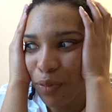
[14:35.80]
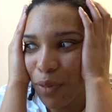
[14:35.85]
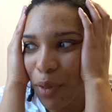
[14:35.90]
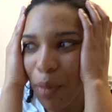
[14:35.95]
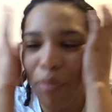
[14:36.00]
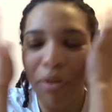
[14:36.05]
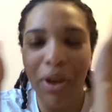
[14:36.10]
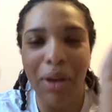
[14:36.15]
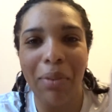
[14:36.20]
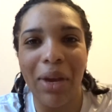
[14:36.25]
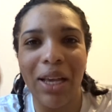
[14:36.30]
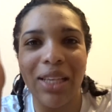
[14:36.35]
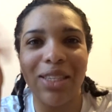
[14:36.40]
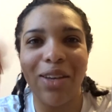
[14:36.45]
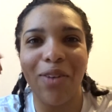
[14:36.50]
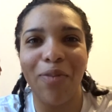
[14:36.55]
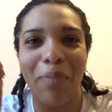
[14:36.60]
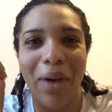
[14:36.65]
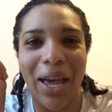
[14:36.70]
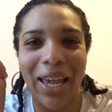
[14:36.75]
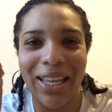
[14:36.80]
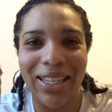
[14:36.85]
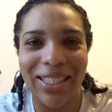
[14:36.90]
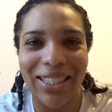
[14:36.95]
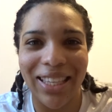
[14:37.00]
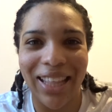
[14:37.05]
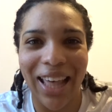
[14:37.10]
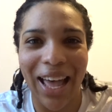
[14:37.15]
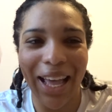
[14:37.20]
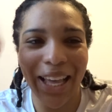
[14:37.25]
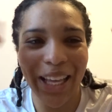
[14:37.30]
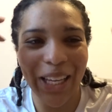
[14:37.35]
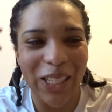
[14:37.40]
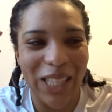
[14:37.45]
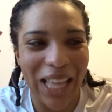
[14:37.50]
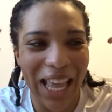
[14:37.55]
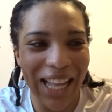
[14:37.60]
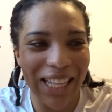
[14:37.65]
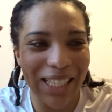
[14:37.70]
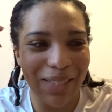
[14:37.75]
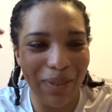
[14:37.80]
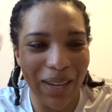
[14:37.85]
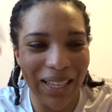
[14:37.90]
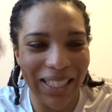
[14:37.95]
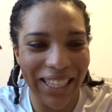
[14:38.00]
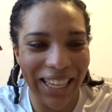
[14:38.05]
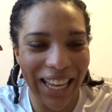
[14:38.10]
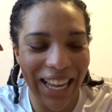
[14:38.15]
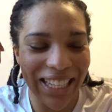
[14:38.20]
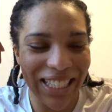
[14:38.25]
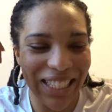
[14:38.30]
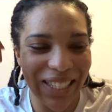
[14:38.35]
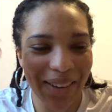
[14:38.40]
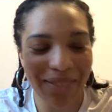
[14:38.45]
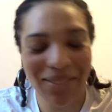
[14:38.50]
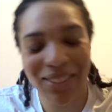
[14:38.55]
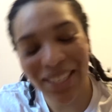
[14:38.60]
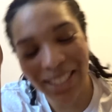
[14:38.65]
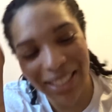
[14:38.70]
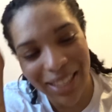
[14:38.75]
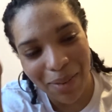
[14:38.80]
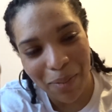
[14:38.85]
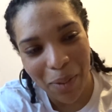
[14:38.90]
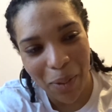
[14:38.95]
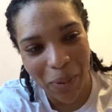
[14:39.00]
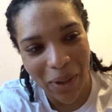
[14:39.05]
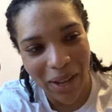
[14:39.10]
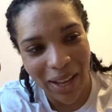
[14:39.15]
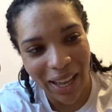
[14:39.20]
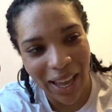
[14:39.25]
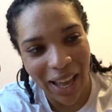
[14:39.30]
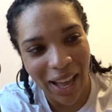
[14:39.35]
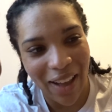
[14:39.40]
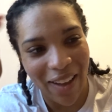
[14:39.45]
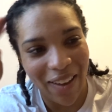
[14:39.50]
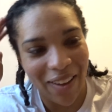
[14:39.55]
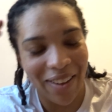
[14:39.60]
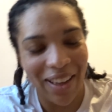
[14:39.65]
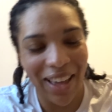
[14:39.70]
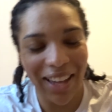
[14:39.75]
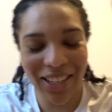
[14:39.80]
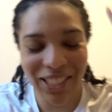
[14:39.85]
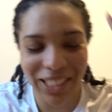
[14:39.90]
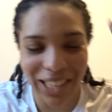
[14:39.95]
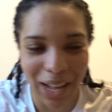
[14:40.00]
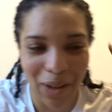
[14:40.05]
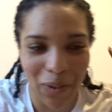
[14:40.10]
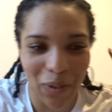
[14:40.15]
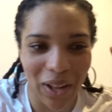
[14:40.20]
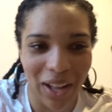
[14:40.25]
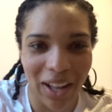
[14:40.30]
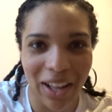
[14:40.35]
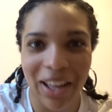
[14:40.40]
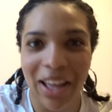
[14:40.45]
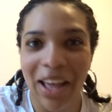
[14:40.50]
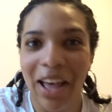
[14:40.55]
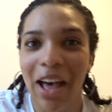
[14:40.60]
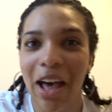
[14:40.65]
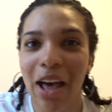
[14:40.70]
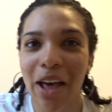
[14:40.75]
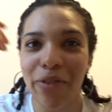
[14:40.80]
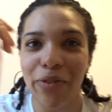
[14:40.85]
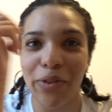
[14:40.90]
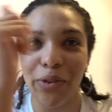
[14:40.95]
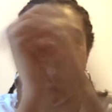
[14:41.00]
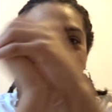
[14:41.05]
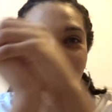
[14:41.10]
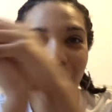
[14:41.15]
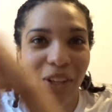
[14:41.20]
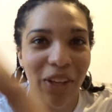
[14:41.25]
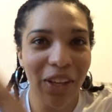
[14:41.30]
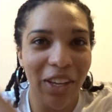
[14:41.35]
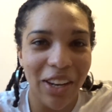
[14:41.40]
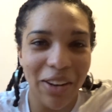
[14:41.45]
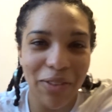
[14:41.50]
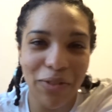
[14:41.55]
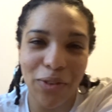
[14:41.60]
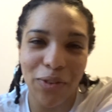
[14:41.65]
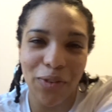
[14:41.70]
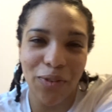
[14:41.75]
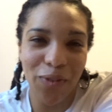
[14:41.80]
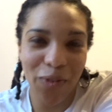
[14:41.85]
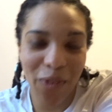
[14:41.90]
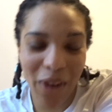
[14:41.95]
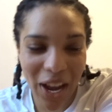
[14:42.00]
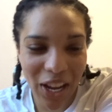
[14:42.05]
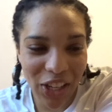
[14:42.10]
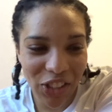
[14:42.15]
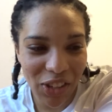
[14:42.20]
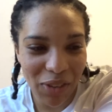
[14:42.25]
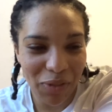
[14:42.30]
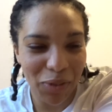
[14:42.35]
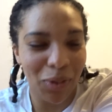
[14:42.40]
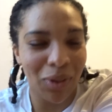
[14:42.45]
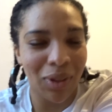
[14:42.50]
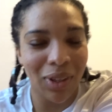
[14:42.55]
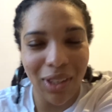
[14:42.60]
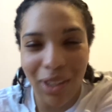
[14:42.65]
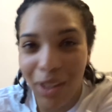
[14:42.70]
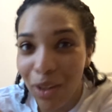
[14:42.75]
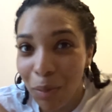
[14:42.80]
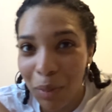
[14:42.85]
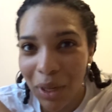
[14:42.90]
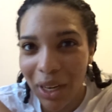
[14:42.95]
bring myself back into that good headspace again. So I've just done my workout, had a shower, I feel good, I feel fresh, I feel human